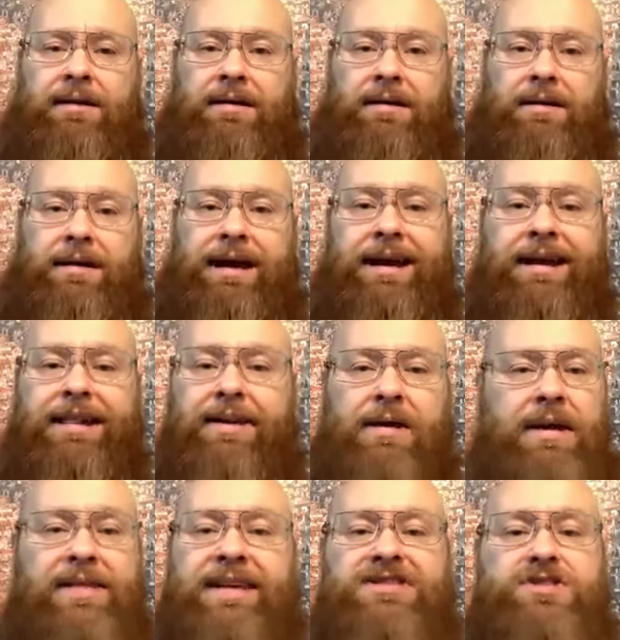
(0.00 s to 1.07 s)
And clearly,
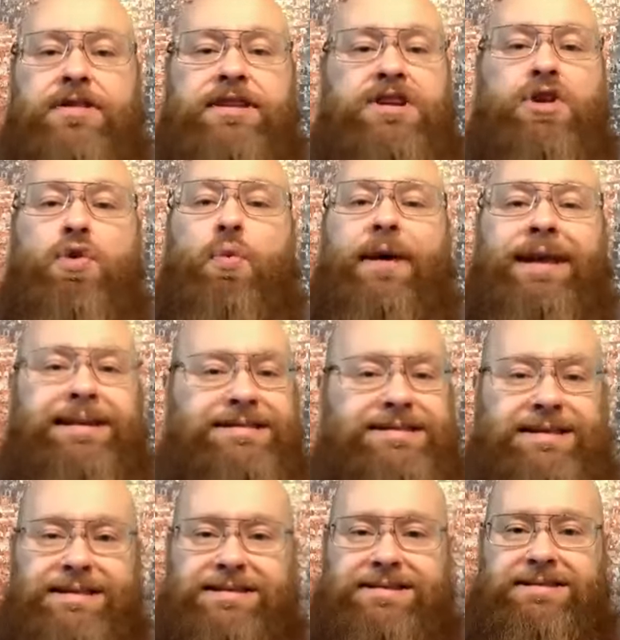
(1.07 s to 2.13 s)
these are the two
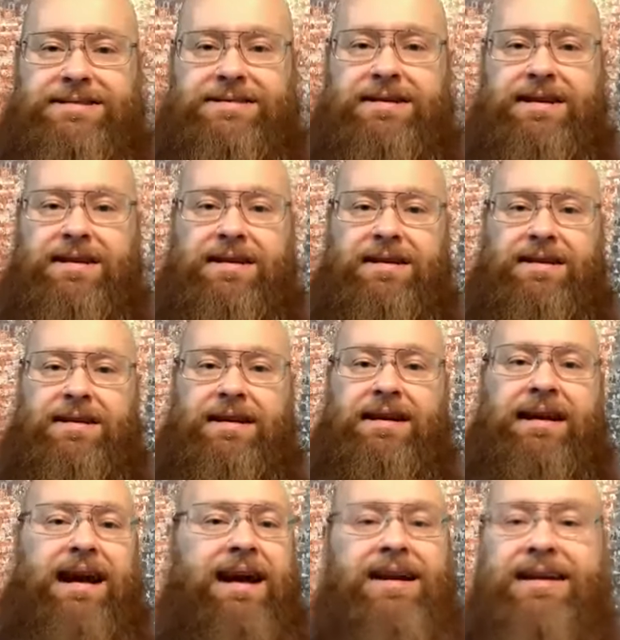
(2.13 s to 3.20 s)
witnesses and,
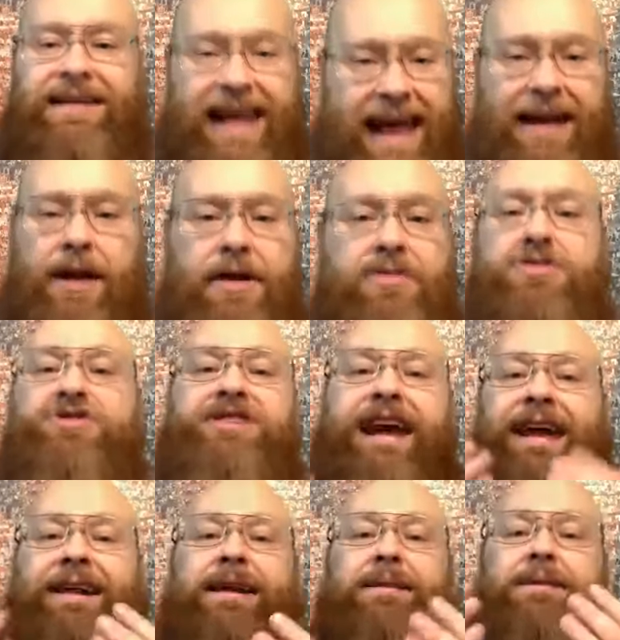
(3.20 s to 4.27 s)
and again,
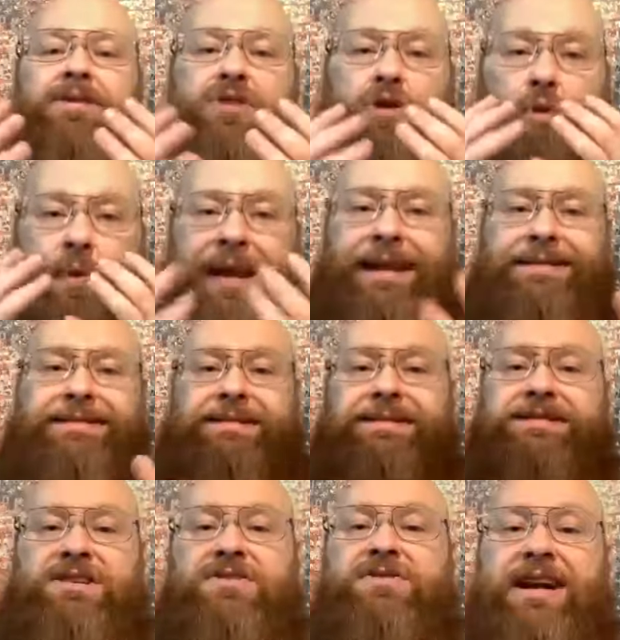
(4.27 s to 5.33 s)
understanding the two witnesses
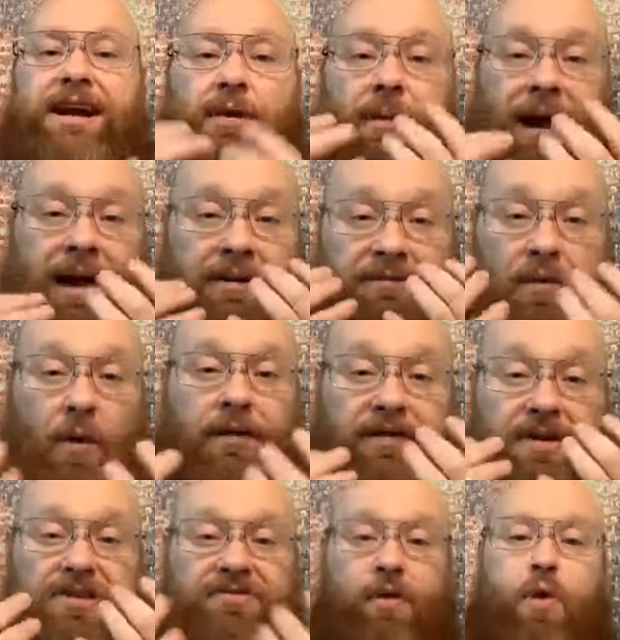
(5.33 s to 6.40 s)
in Zechariah 4,
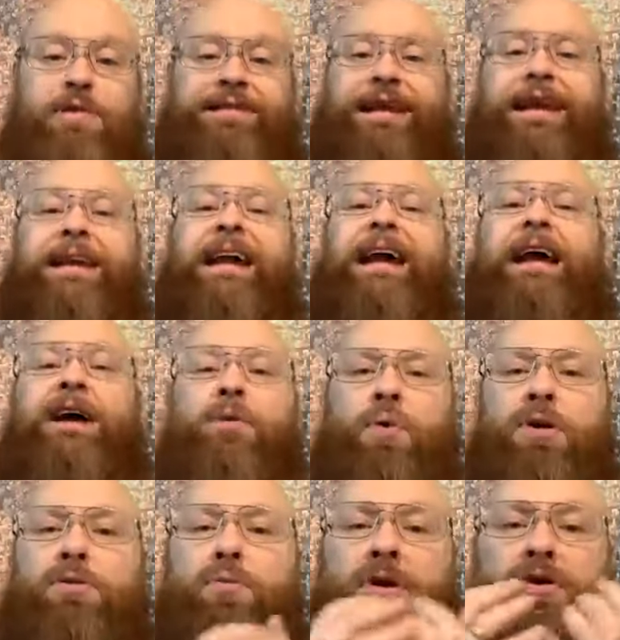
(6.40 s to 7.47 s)
verse 14,
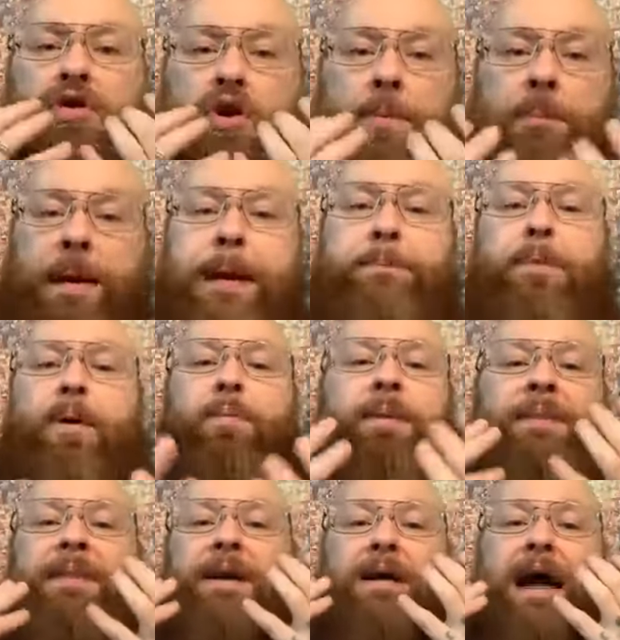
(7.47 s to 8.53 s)
were, were two people, but
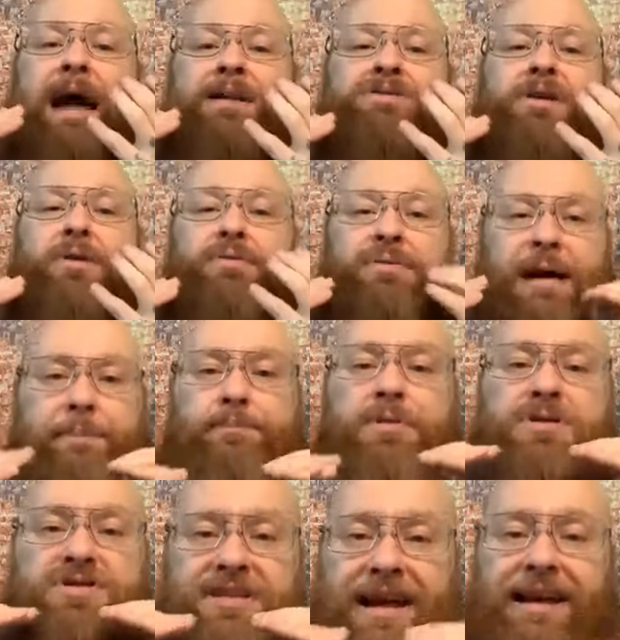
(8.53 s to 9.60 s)
they actually
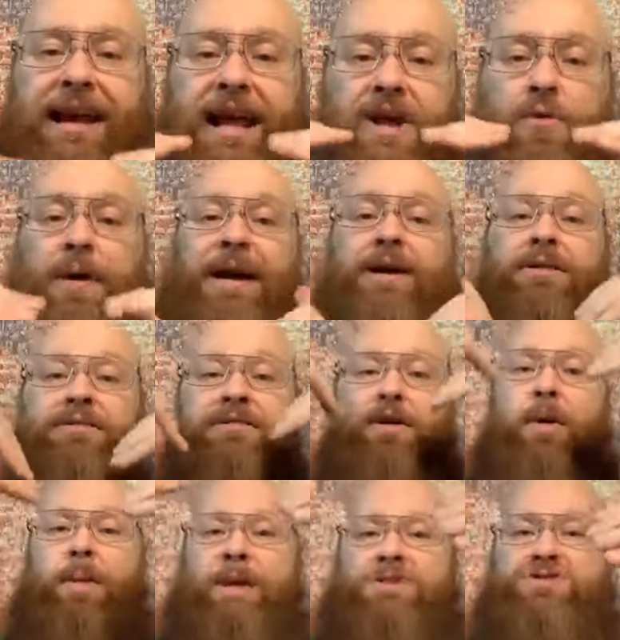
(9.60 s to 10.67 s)
represent a greater
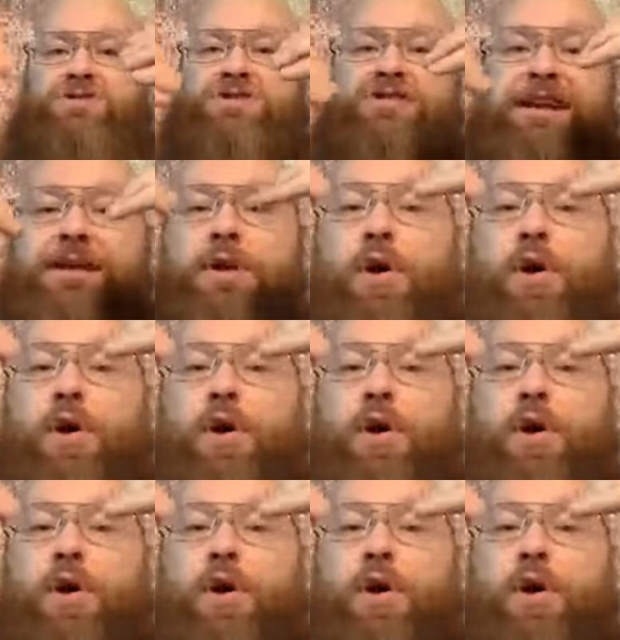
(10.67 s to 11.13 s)
fullness, just like the whole